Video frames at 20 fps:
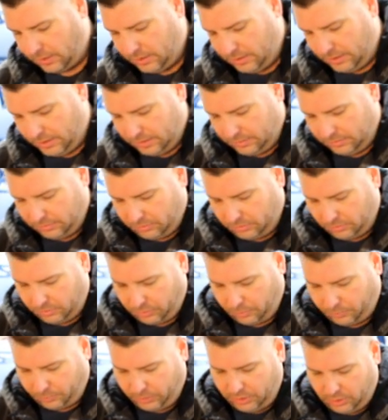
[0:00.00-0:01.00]
the
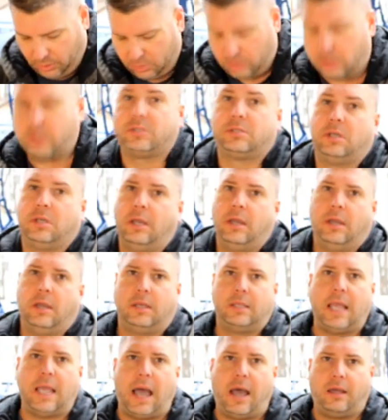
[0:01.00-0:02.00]
pre-orders
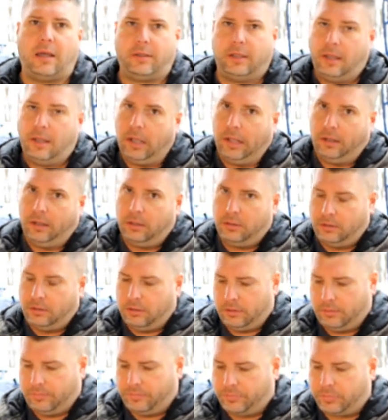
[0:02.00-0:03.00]
got
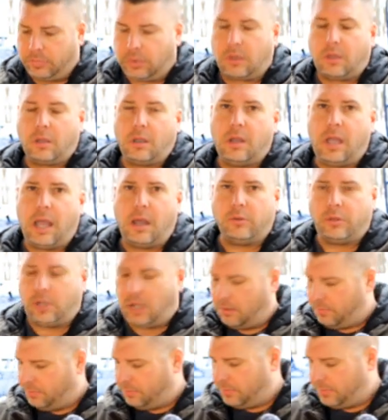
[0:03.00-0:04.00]
held
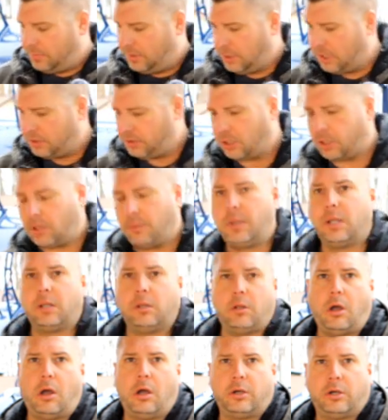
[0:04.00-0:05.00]
up. It took a bit
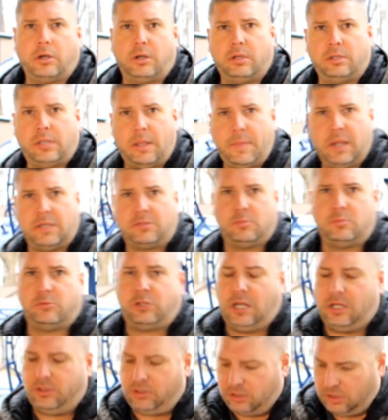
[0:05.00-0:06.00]
longer. They made some
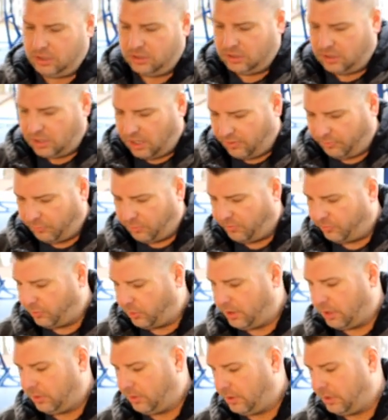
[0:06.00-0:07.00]
changes and stuff
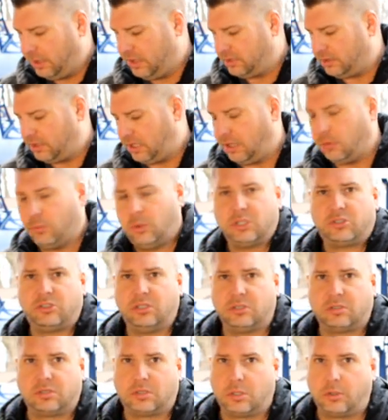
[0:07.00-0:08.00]
before they released it, which
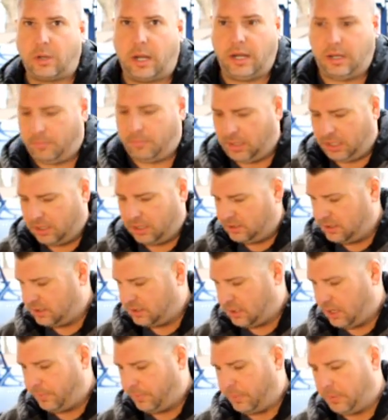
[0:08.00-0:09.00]
is great because
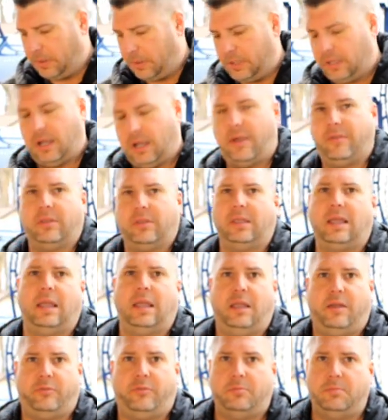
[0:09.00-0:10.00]
this company, everything I
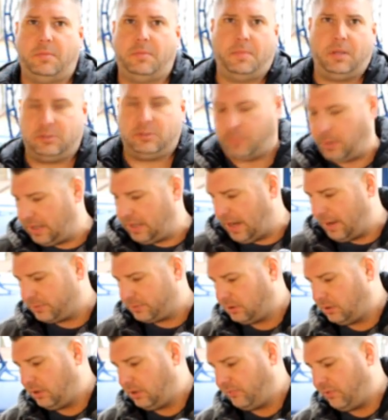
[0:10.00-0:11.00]
have from them has been
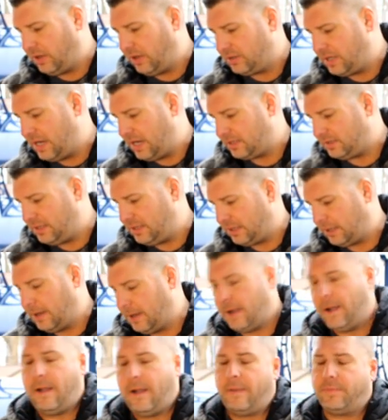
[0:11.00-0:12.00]
absolutely fantastic.
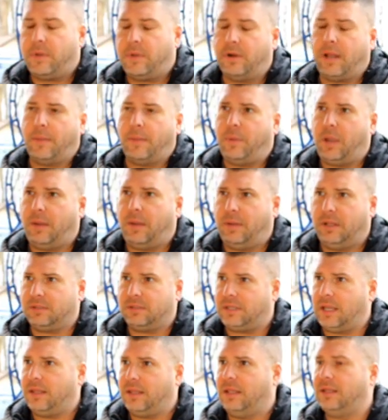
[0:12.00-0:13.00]
They're not paying me to
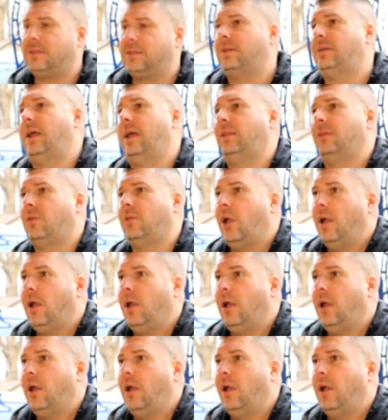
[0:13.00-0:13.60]
say this. They're not